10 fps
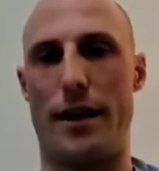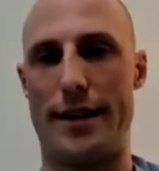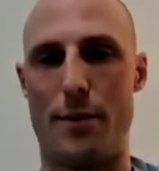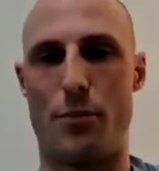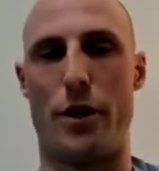
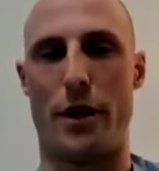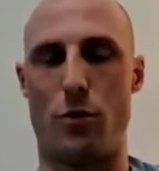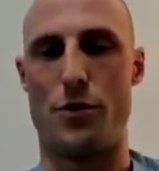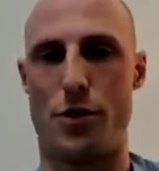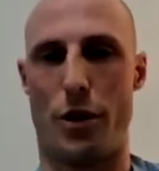like, the product
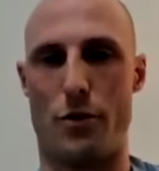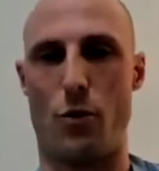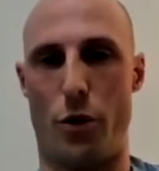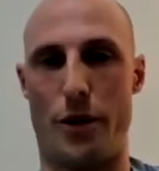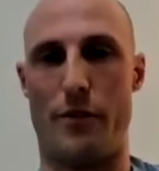will start
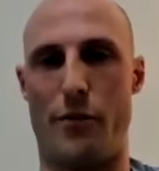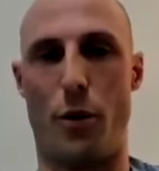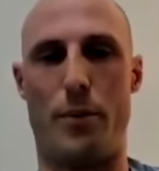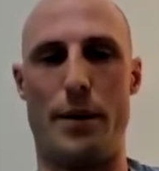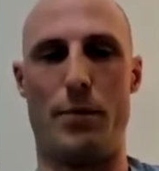working
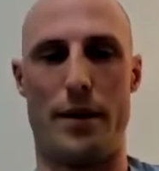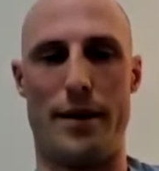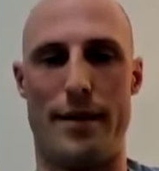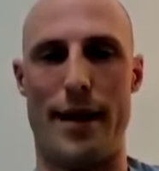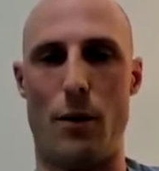for people,
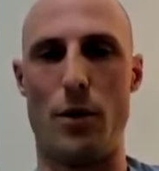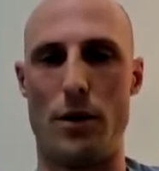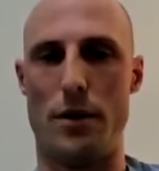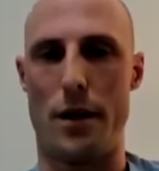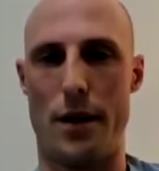and then they
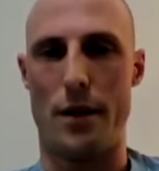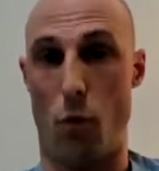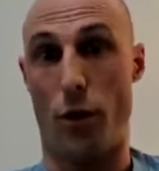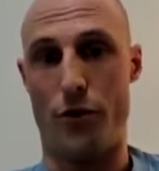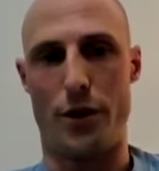will
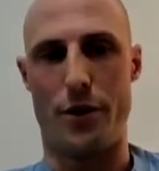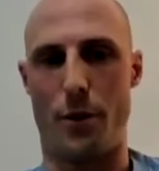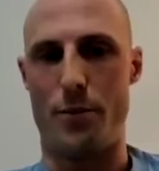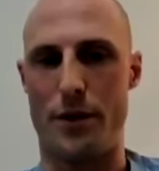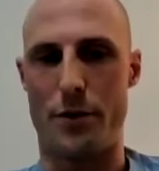want to
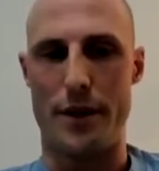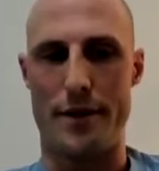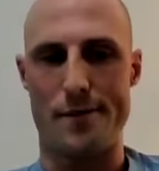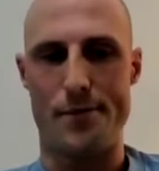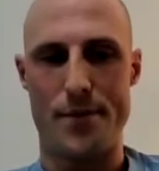adopt it, right?